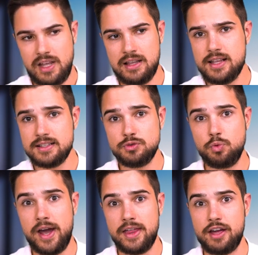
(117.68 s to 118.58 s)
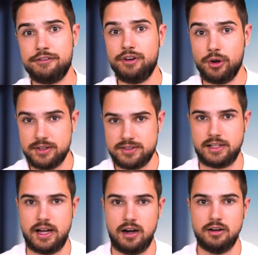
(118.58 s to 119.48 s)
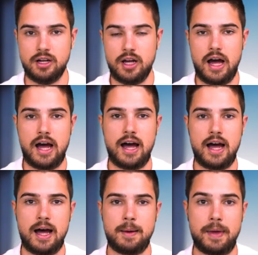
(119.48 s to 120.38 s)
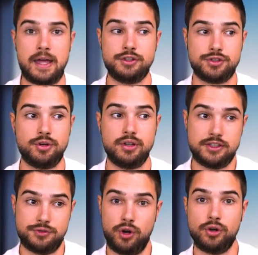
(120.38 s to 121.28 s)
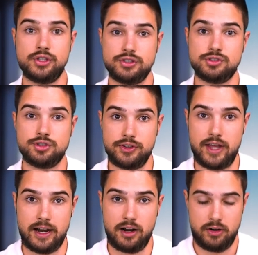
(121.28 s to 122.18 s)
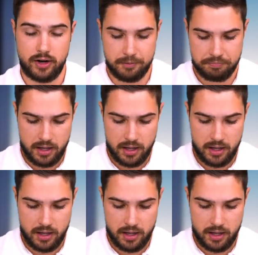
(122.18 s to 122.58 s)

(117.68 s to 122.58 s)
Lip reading: this is where they're focusing now. And so let's focus to that, all right?